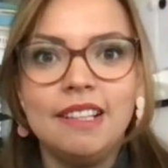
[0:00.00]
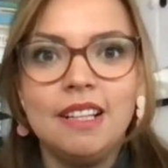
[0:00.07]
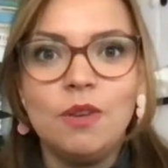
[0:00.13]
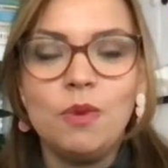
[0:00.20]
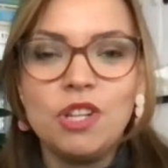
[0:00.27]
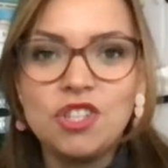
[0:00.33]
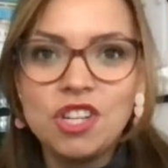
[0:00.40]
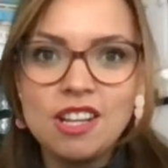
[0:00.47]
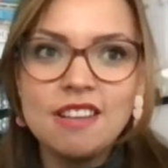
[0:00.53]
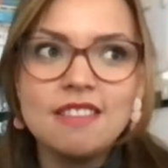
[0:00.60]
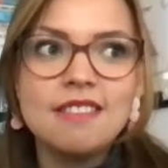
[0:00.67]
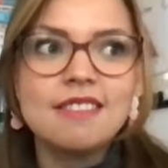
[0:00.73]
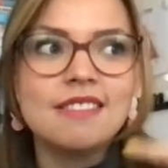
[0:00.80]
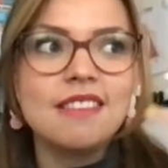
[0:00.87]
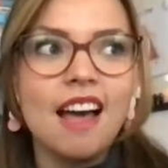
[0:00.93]
which
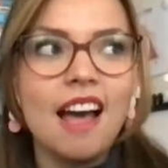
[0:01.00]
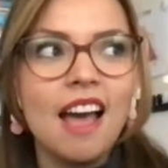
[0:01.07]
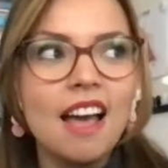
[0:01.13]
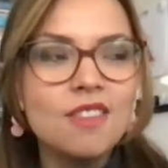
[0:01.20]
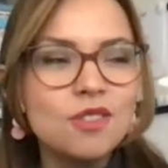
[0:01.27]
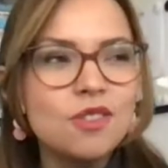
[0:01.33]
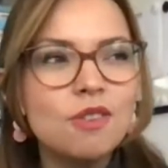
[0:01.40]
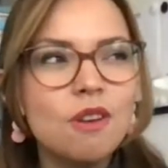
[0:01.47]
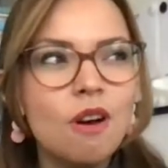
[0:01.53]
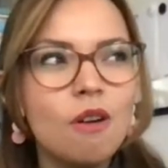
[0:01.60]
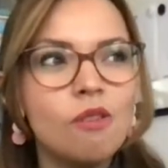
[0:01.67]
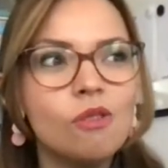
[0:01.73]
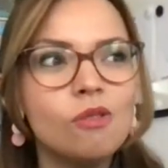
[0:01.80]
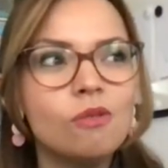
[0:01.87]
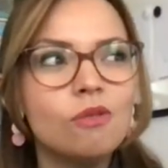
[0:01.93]
is, I had to
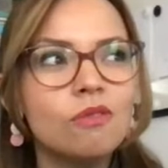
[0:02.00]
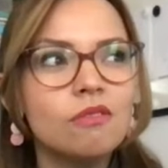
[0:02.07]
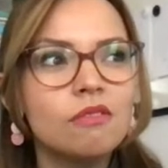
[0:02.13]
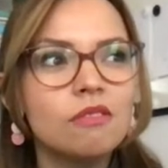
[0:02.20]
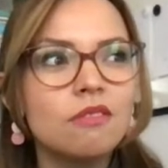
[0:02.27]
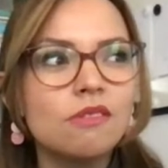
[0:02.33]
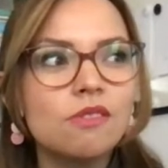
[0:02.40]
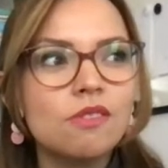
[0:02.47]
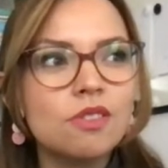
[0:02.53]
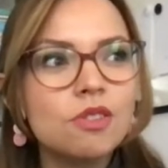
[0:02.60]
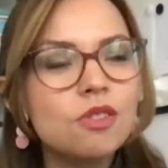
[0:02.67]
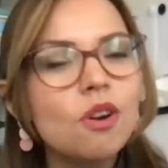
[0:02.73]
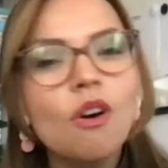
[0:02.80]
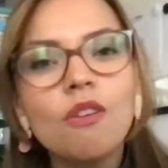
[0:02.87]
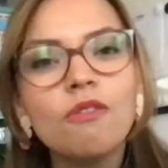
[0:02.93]
go
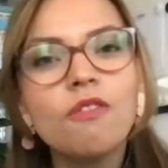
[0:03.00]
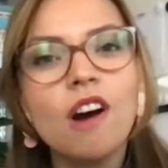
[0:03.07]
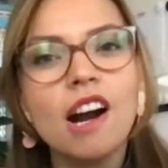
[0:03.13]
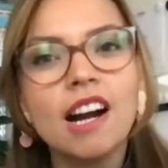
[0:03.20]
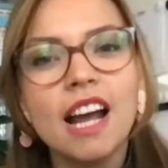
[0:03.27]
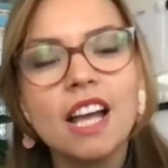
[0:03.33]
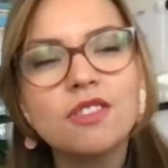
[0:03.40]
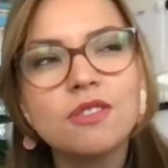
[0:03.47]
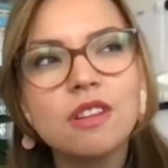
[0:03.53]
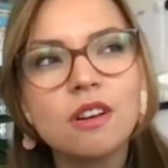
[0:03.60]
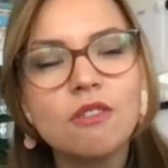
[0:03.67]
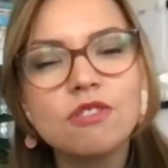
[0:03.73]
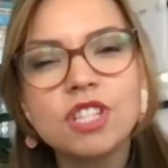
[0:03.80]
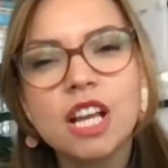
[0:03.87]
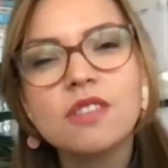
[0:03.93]
so far. I had to
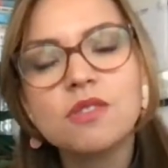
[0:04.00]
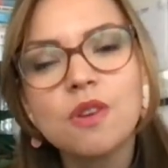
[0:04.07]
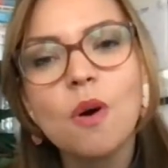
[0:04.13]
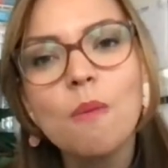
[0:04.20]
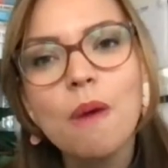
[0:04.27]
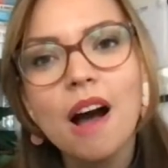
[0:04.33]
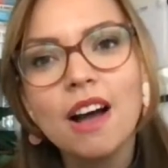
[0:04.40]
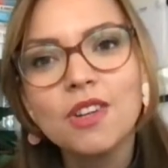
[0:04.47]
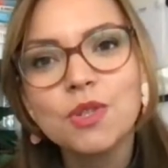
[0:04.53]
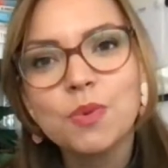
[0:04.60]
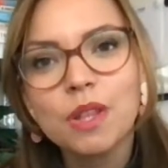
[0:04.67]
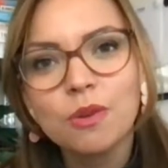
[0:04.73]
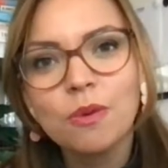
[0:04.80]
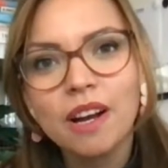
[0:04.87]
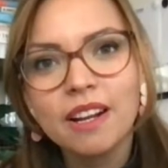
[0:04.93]
negotiate so much
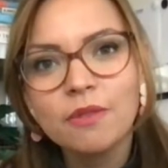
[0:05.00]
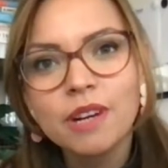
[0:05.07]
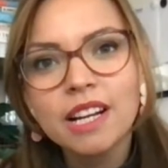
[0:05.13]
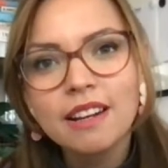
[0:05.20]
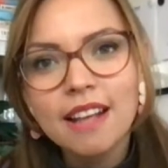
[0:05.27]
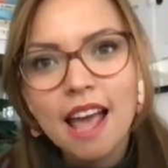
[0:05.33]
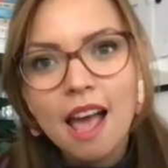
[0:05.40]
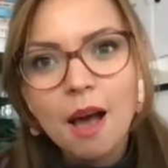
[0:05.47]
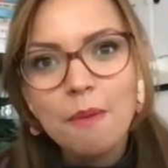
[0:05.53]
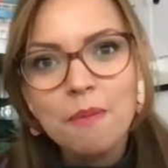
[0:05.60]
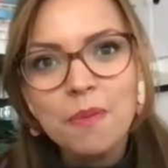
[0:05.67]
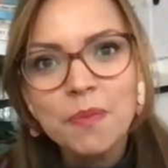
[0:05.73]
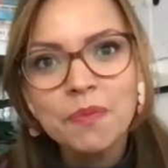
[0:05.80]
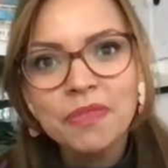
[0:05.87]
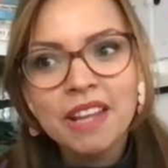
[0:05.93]
with who I really
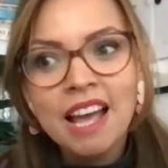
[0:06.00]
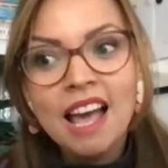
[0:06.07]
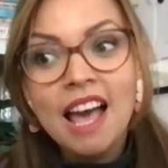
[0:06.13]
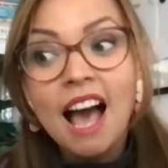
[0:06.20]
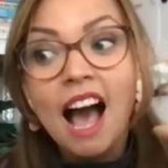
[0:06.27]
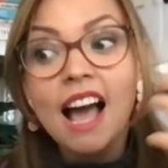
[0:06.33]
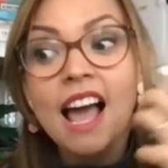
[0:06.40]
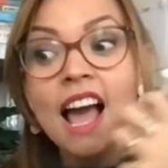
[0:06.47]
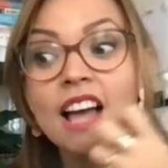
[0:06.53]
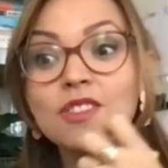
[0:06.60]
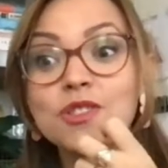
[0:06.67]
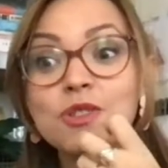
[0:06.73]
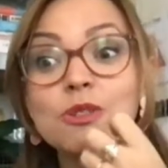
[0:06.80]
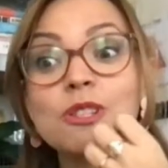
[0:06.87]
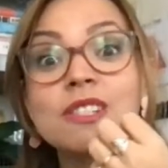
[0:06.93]
am. I had
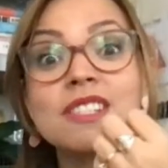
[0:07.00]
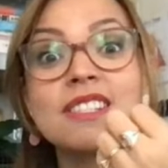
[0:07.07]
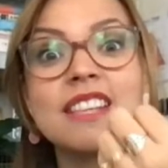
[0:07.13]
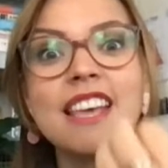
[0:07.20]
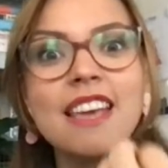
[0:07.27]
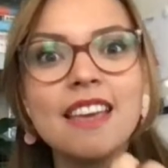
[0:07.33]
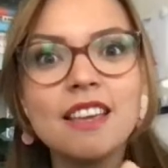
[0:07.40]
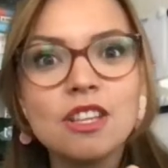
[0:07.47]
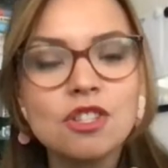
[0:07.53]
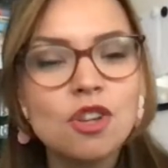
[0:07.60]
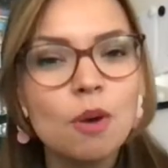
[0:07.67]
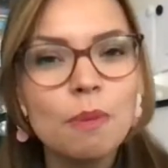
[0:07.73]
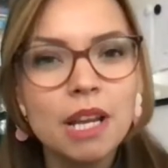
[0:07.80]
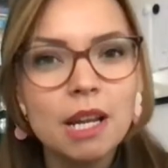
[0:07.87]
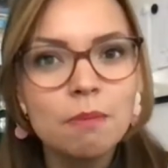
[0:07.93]
to see so
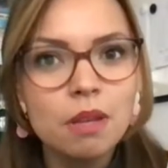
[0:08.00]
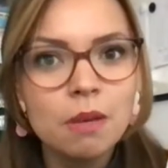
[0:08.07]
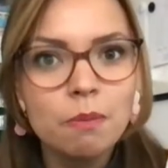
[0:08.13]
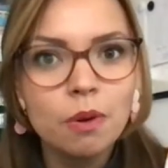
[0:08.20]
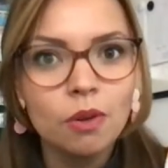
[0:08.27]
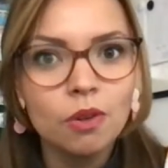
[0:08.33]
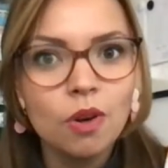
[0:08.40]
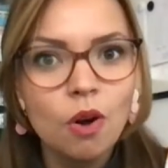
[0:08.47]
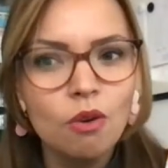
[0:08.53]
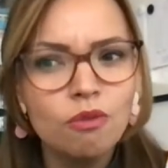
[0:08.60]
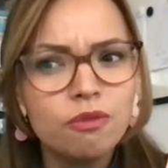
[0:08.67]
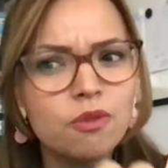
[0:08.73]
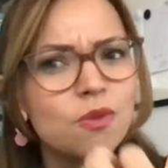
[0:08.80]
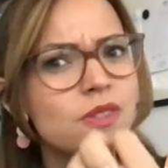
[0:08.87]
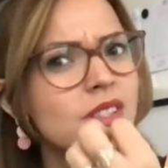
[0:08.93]
many people go
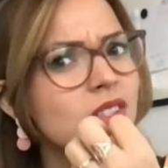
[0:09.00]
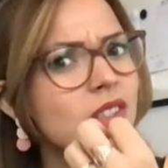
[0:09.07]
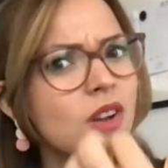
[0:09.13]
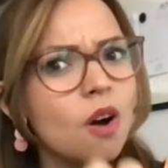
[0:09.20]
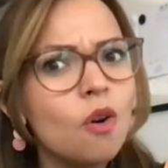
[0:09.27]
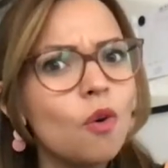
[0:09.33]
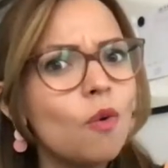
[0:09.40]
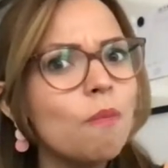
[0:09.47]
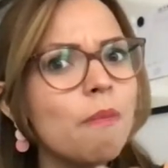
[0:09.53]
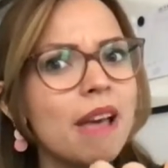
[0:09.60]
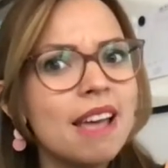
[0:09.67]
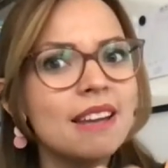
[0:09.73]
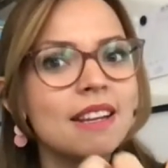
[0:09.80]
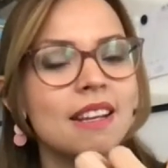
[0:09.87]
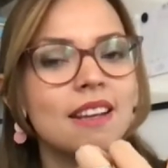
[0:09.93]
through so
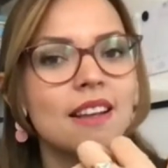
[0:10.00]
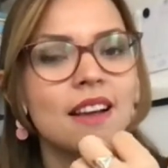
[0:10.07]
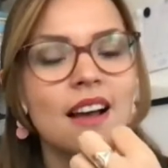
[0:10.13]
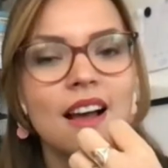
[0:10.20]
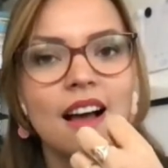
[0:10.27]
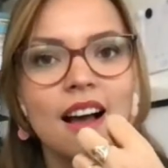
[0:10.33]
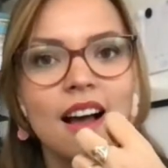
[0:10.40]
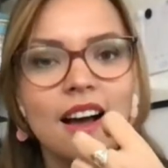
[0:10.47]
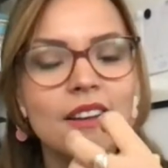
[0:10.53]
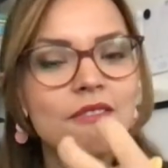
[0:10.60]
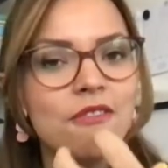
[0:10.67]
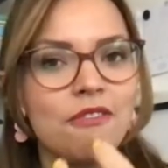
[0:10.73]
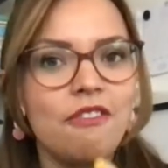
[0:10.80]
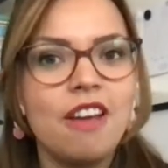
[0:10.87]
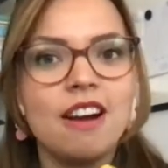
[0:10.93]
many
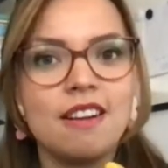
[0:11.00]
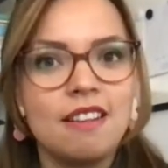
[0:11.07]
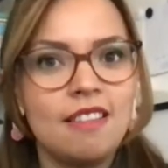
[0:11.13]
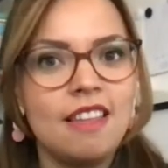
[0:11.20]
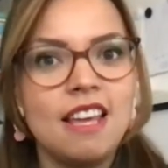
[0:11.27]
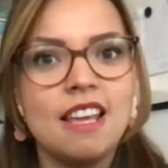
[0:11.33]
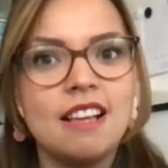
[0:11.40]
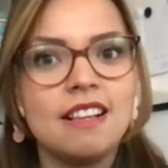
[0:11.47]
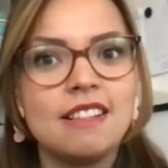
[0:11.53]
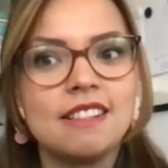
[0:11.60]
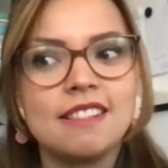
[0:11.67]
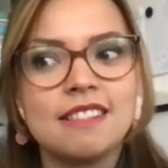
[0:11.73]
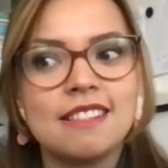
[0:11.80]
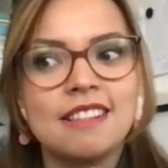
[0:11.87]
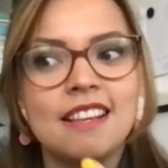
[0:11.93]
unfair
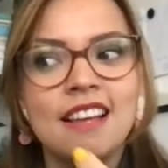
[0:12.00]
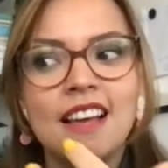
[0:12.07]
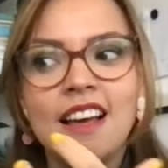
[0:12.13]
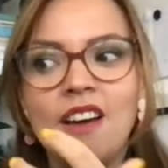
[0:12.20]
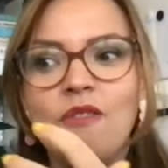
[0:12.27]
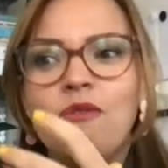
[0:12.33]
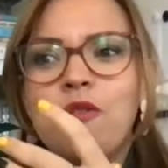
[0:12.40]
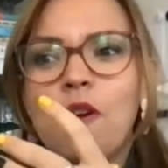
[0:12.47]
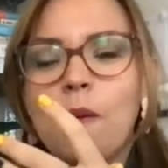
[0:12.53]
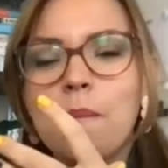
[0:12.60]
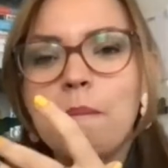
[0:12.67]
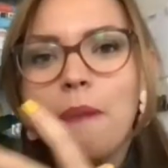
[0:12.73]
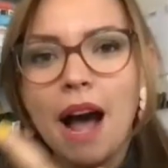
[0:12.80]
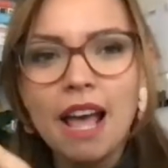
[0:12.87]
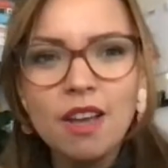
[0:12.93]
things for
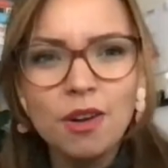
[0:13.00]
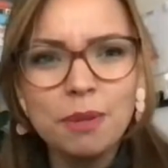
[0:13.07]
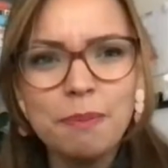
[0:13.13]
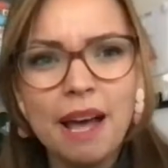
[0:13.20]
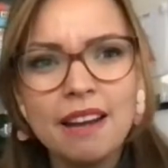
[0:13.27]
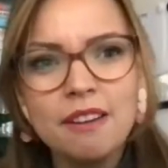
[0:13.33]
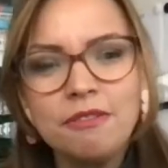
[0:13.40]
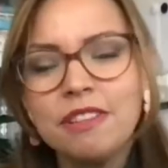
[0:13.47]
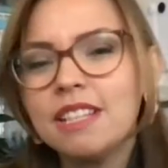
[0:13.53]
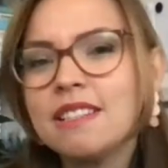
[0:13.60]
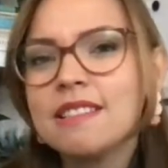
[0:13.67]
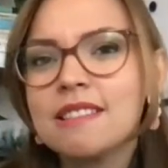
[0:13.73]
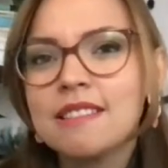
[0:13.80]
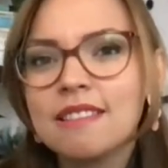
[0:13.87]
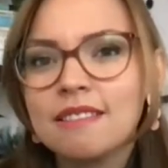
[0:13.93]
my own benefit.